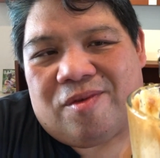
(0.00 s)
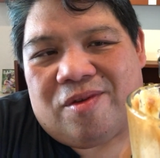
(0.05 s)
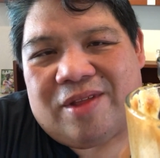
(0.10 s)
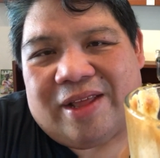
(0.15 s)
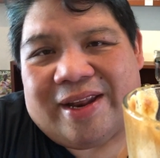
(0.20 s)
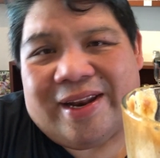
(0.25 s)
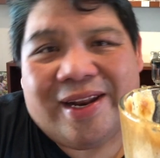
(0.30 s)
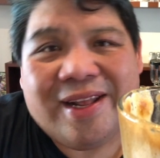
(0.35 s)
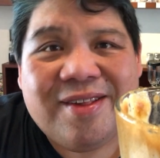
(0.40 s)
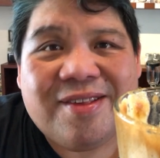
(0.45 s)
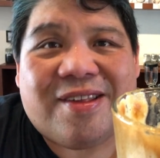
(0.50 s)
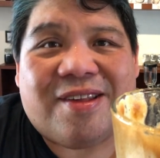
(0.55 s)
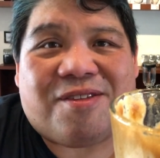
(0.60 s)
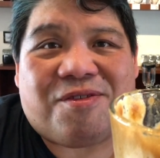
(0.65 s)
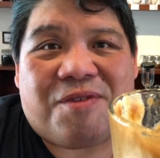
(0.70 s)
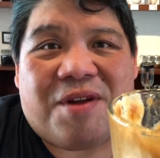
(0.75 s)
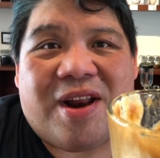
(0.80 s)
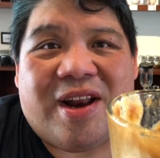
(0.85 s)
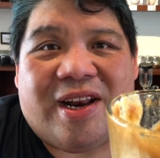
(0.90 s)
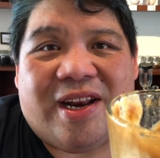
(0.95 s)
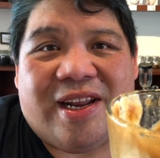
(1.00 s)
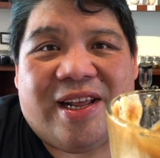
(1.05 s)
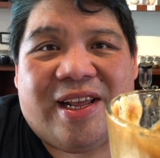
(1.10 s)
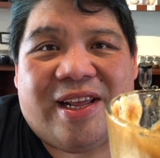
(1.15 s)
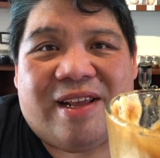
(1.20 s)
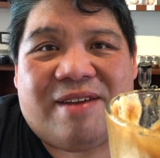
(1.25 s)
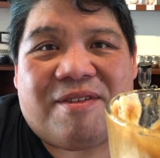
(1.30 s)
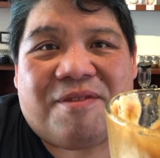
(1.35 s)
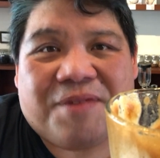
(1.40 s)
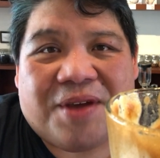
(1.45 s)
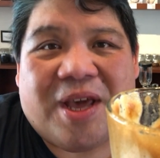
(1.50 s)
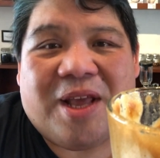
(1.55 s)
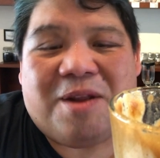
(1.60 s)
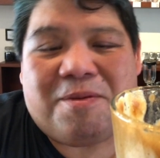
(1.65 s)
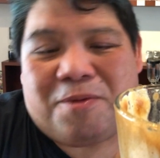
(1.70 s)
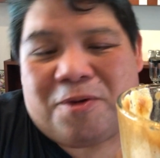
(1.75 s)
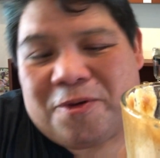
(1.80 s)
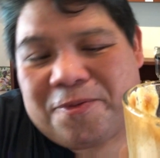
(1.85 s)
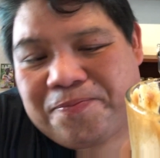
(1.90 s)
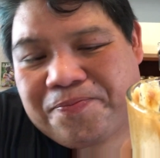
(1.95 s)
At least it's readily
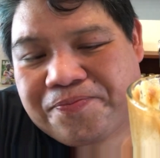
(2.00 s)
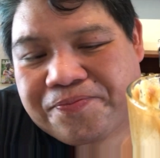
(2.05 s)
available.